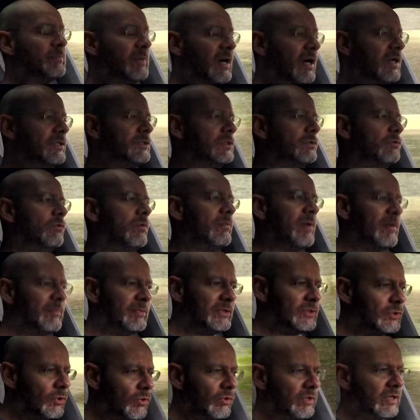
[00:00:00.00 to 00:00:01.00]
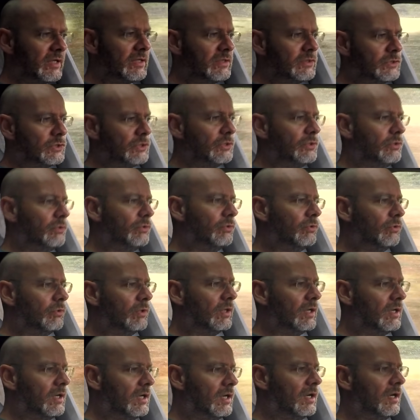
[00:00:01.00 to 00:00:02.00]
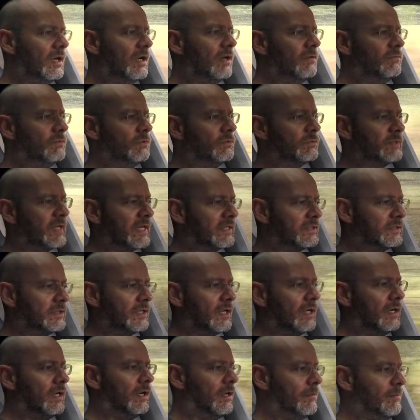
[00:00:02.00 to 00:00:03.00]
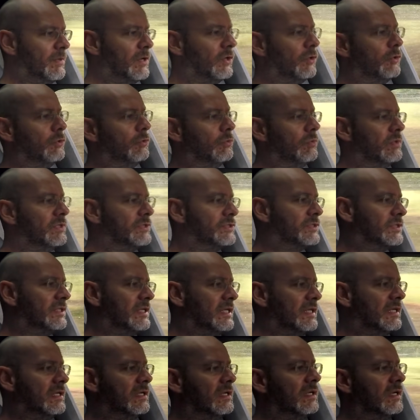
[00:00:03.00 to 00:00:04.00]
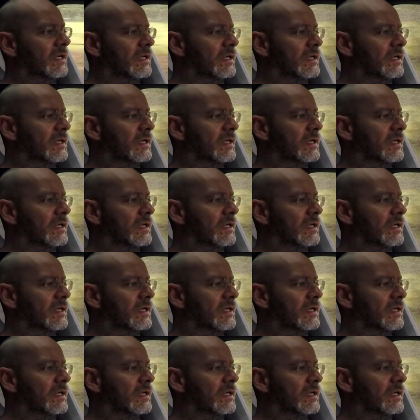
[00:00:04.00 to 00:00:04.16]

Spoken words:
But I do remember talking to Wolfgang Dörheimer, who was the